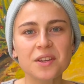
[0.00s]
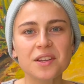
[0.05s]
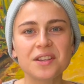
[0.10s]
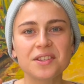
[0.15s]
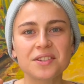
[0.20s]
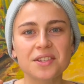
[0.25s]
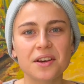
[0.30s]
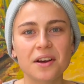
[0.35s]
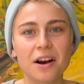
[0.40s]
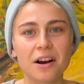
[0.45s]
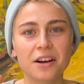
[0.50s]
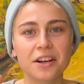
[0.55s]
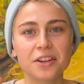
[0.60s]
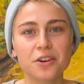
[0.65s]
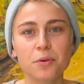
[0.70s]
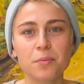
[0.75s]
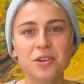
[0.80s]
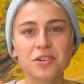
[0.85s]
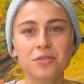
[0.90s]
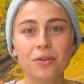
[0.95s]
is a, a
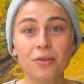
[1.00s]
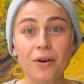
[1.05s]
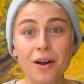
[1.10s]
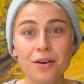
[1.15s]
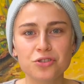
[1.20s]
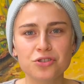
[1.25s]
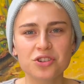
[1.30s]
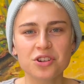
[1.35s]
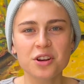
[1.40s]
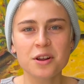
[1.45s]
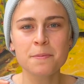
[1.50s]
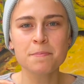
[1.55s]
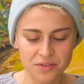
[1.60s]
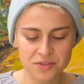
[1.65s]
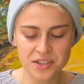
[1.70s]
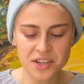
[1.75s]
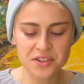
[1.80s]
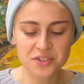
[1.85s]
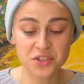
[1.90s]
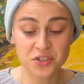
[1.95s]
little bit crunchy.
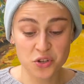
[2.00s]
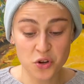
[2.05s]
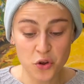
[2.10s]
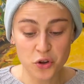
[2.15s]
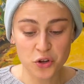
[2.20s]
Tastes so